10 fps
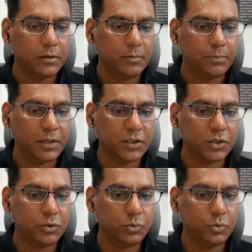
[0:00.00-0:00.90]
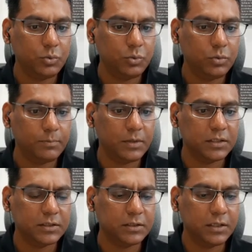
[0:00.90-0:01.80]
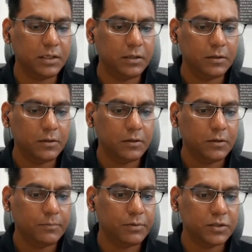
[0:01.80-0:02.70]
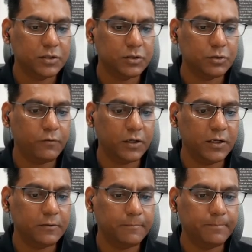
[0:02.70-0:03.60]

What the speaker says: plus 2 plus 3 plus root 14.